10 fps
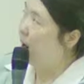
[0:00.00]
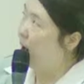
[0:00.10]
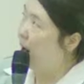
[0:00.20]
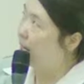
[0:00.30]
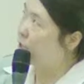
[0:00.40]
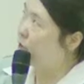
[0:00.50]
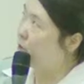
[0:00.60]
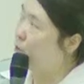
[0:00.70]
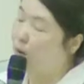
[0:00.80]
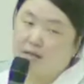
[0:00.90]
are actually
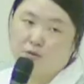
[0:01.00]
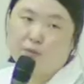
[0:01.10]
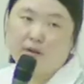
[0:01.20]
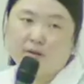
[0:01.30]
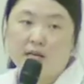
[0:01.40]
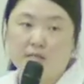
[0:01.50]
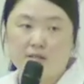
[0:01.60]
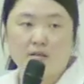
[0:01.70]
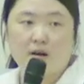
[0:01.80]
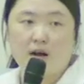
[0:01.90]
the ones we
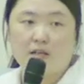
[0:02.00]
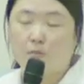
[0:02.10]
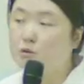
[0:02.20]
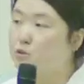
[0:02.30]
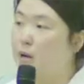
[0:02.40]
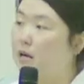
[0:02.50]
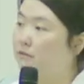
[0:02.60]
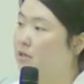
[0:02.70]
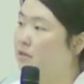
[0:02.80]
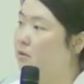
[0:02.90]
consider are the most
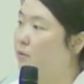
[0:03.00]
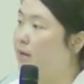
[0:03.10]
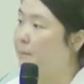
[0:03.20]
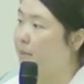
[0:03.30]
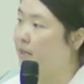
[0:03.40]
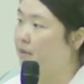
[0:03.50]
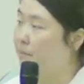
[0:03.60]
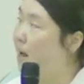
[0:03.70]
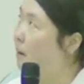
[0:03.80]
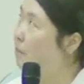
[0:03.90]
relevant. We can pick them
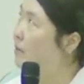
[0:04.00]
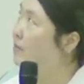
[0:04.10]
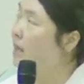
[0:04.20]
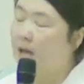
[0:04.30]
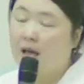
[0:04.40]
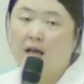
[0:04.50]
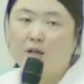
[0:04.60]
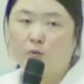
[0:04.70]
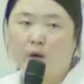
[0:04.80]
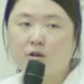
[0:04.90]
up.
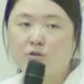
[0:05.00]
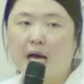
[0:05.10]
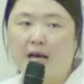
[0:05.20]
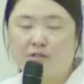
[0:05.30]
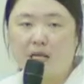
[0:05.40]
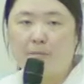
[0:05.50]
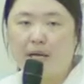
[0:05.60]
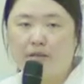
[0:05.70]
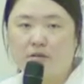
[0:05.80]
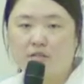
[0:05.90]
And we also have some
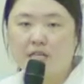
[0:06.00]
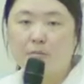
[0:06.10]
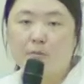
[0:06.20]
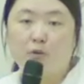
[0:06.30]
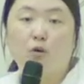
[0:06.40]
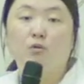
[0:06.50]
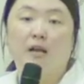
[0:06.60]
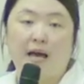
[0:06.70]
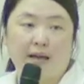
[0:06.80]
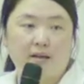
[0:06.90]
patterns some people don't
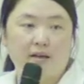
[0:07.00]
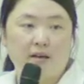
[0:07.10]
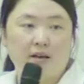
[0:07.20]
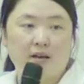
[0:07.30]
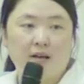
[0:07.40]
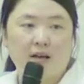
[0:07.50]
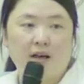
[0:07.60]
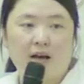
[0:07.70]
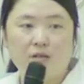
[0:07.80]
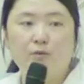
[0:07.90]
like.
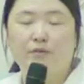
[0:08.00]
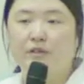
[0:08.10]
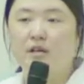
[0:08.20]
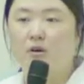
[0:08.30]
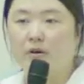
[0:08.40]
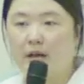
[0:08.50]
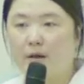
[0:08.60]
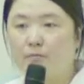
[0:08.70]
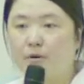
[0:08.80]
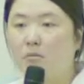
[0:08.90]
And we think,
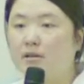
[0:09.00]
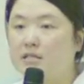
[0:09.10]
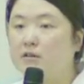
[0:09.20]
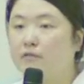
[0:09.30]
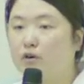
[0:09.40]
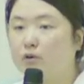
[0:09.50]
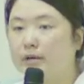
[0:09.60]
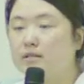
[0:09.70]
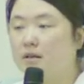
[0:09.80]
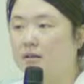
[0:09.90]
okay, probably that's for a
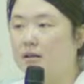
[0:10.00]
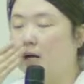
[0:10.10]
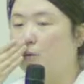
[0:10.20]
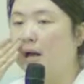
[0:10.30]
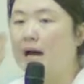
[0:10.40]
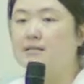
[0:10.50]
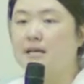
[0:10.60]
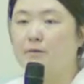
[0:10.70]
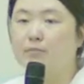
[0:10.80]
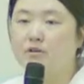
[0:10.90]
reason. And we ask
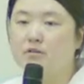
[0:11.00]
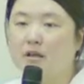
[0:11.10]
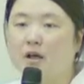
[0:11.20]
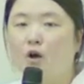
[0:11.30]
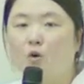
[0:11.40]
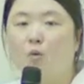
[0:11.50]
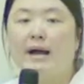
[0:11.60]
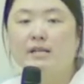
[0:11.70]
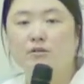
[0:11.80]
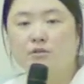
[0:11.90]
that person,
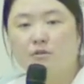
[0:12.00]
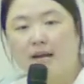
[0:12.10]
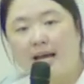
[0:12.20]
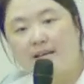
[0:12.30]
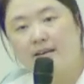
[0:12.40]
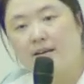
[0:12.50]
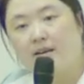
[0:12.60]
why don't you like it?